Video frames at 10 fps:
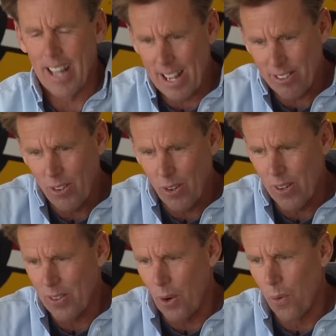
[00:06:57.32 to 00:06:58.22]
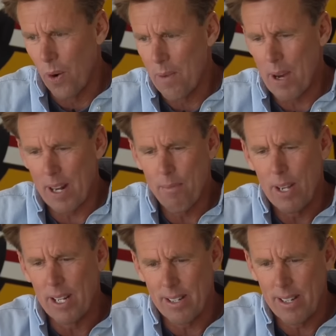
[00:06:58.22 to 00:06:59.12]
Last corner, don't worry about him
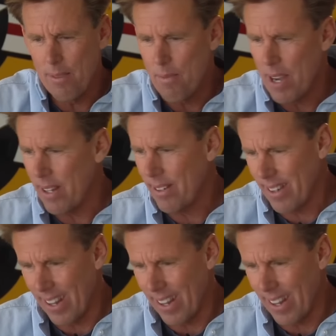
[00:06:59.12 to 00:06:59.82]
being a teammate.